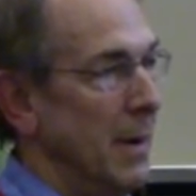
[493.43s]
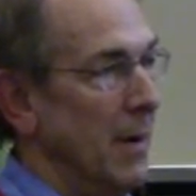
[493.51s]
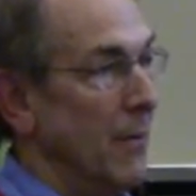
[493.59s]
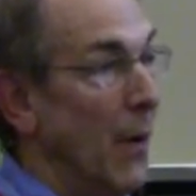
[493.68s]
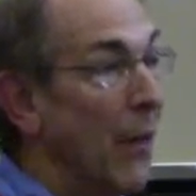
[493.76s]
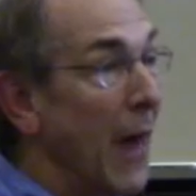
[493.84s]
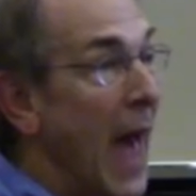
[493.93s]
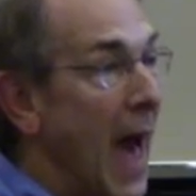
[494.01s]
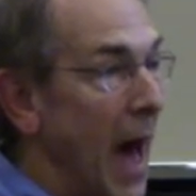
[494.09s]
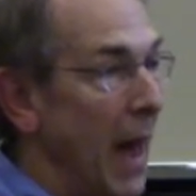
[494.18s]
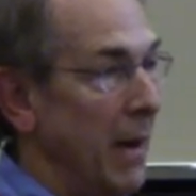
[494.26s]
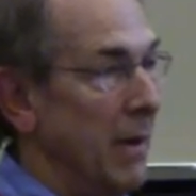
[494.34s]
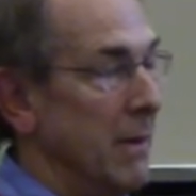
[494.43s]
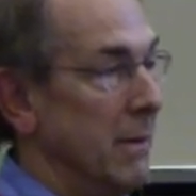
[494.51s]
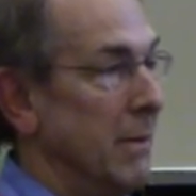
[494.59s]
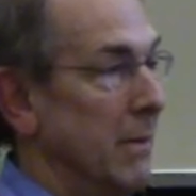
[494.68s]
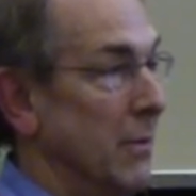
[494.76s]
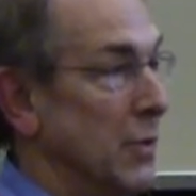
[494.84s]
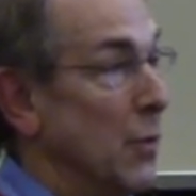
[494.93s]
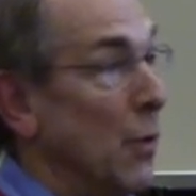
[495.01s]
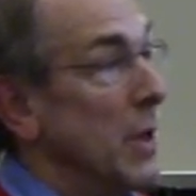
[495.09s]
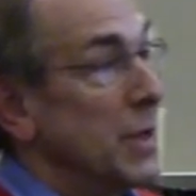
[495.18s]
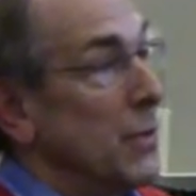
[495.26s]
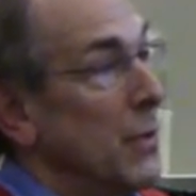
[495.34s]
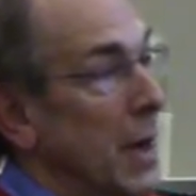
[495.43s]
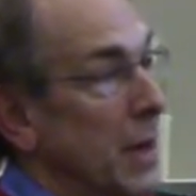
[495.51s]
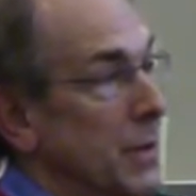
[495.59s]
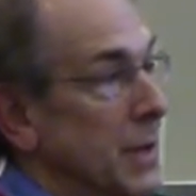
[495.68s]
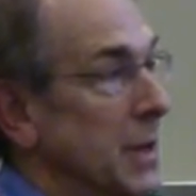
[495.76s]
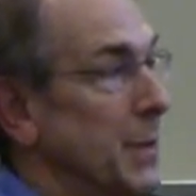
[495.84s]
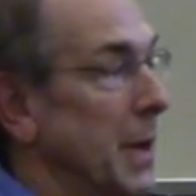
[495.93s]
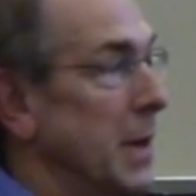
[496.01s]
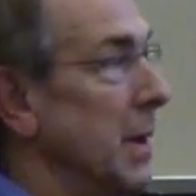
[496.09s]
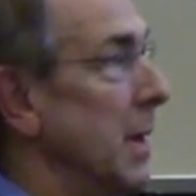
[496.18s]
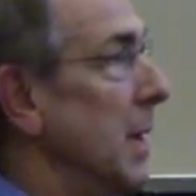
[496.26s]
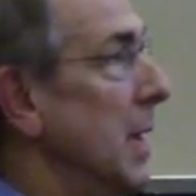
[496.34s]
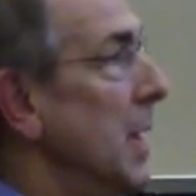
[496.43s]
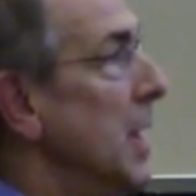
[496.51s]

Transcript: for that. It wasn't what I was expecting.